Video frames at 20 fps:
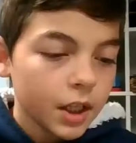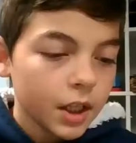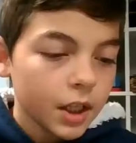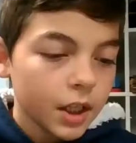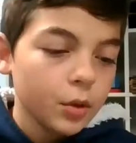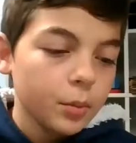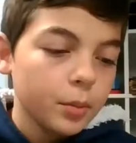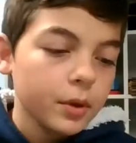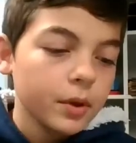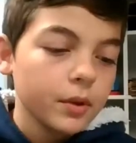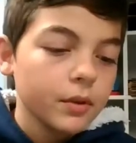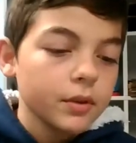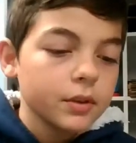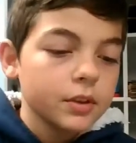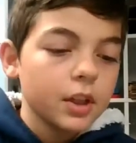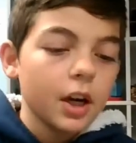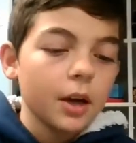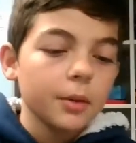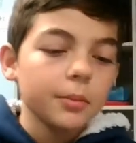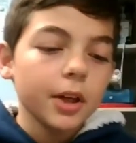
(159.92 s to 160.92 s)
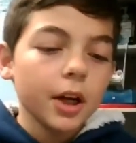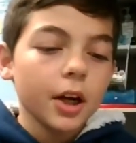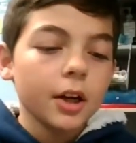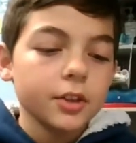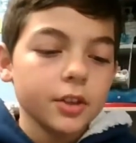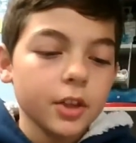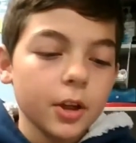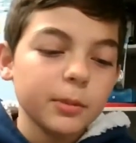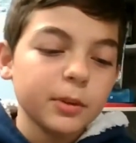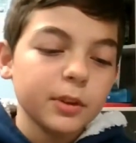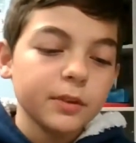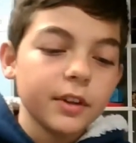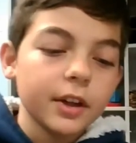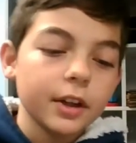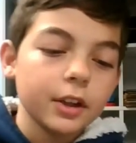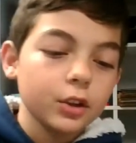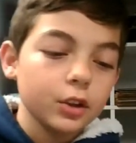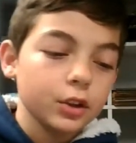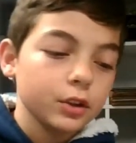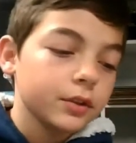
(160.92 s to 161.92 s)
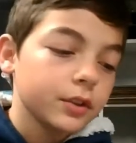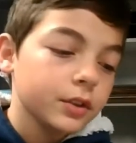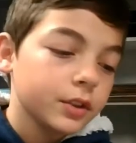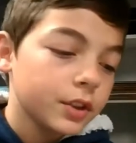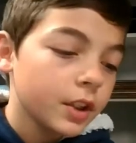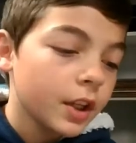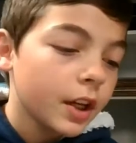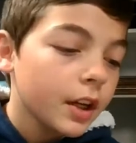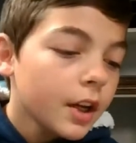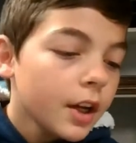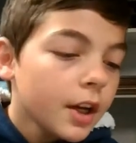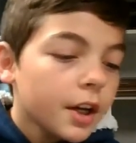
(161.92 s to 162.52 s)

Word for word: Hello, Penguins. I'm Dash, and I'm your final host for today.